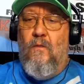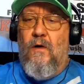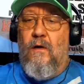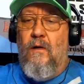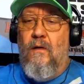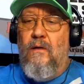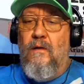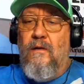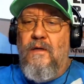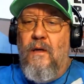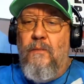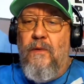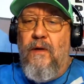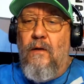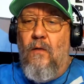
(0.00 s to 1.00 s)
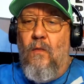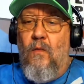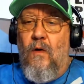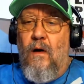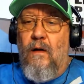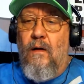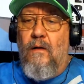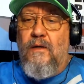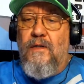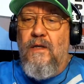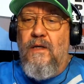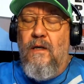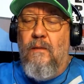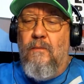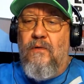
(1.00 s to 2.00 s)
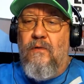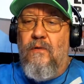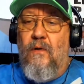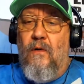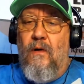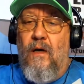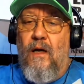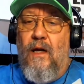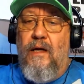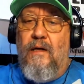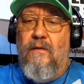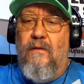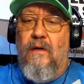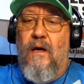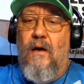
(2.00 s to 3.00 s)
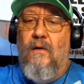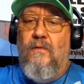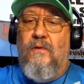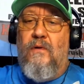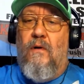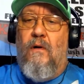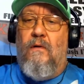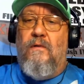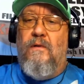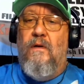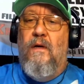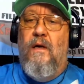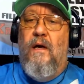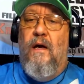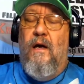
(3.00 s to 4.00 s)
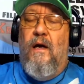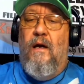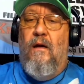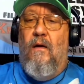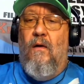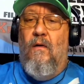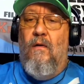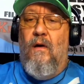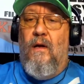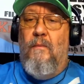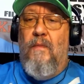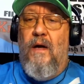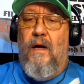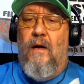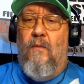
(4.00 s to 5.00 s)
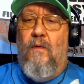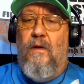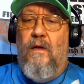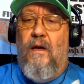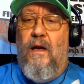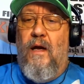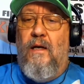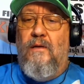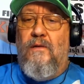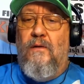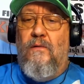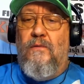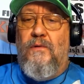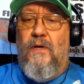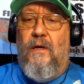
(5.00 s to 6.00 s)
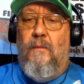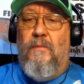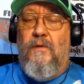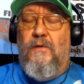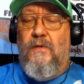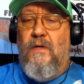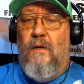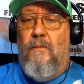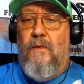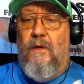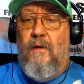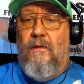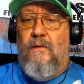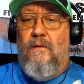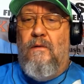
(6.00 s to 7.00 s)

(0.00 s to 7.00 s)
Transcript: What are the typical water temps on Lake of the Ozarks in early May when the national championship is?